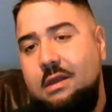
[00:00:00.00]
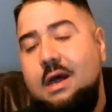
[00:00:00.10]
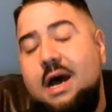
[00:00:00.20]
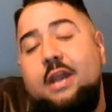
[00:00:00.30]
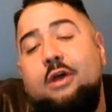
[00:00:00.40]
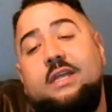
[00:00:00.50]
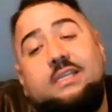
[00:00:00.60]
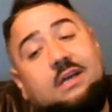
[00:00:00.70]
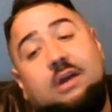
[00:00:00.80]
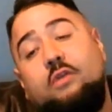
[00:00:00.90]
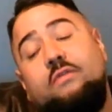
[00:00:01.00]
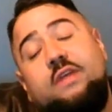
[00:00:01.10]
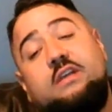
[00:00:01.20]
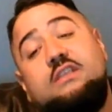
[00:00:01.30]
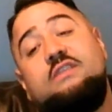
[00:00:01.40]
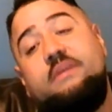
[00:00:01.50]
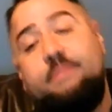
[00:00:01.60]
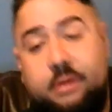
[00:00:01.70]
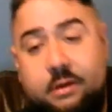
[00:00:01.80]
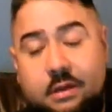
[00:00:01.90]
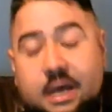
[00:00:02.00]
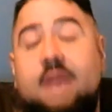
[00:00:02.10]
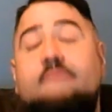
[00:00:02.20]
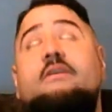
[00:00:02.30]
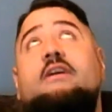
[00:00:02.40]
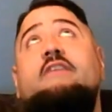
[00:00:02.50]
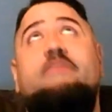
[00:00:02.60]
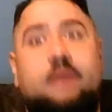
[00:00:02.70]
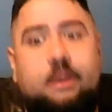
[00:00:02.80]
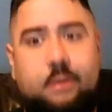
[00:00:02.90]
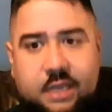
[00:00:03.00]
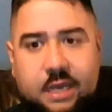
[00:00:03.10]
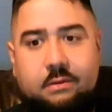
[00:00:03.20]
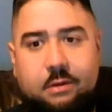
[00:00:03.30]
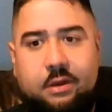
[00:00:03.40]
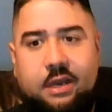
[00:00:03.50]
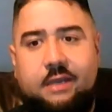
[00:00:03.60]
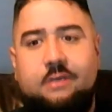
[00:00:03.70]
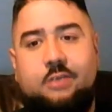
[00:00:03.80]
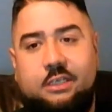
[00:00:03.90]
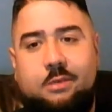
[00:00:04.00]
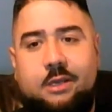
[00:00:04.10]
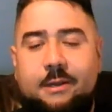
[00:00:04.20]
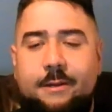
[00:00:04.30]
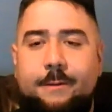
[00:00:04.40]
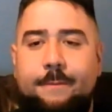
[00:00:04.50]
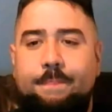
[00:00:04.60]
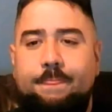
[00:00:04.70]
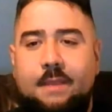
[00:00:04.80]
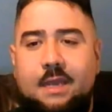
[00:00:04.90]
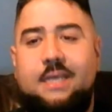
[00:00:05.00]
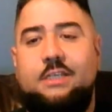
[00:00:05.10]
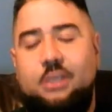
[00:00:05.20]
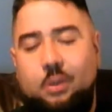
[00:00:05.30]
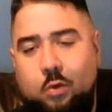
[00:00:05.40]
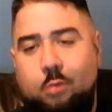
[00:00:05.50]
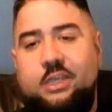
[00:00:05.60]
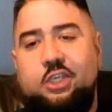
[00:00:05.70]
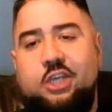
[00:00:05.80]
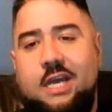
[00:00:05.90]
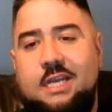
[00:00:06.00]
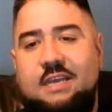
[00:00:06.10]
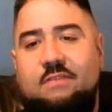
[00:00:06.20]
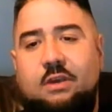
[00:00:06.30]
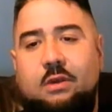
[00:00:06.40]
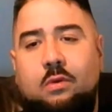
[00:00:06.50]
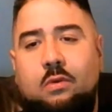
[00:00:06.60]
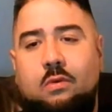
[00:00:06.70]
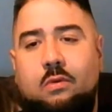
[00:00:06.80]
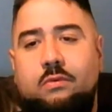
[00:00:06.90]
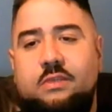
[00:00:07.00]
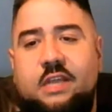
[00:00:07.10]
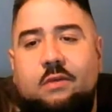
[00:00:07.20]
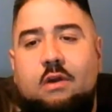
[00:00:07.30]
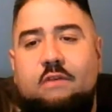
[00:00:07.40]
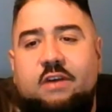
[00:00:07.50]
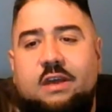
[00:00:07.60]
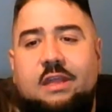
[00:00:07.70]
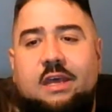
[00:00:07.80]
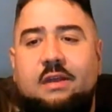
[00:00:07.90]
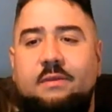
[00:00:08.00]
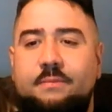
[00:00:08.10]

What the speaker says: I know that soccer over there is football. I am very familiar with that, okay? Trust me. And yes, you will be checked if you say the wrong fucking thing.